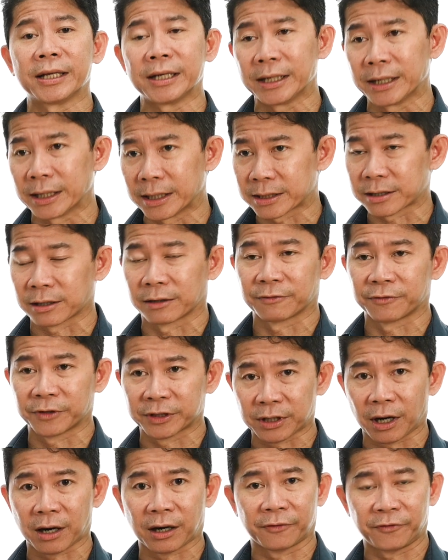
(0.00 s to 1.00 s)
years on
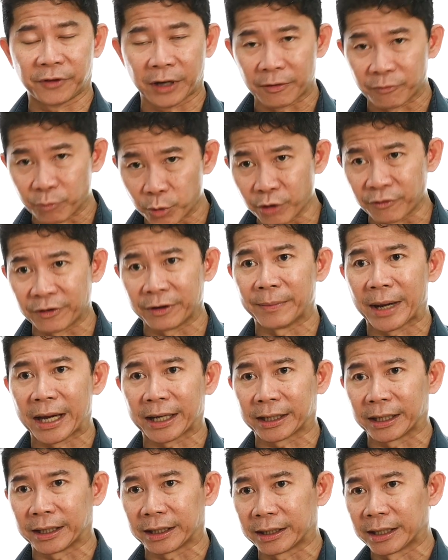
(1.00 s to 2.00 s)
photography and movie
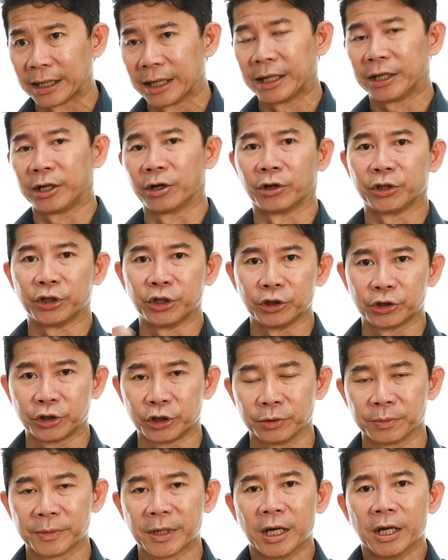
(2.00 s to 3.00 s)
making here on
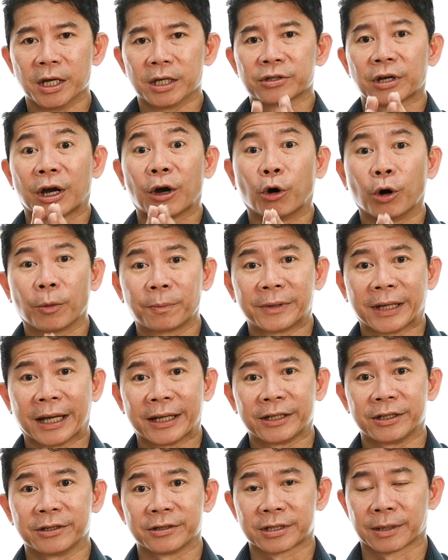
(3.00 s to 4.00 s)
YouTube. So I hope
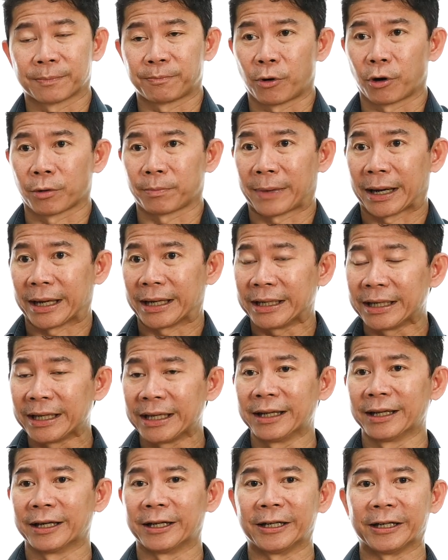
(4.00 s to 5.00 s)
that you support my
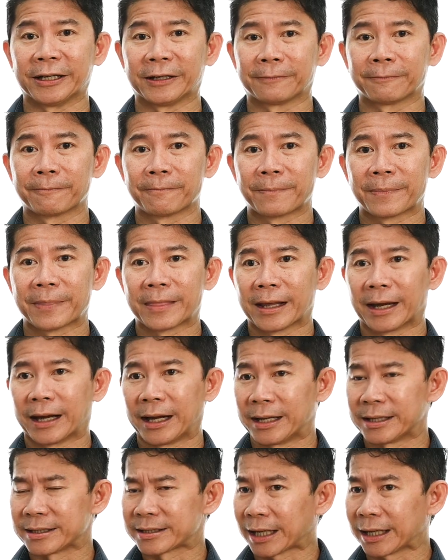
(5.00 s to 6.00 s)
e-learning
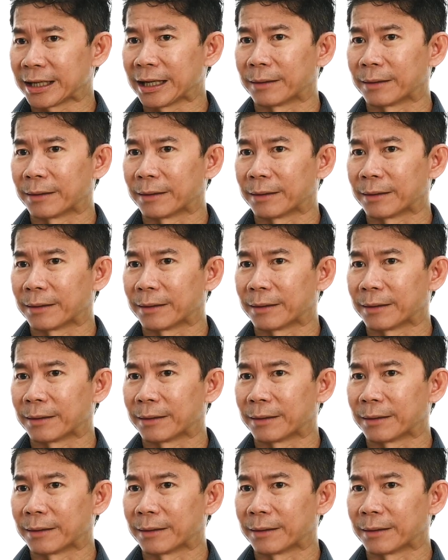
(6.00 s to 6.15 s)
and sign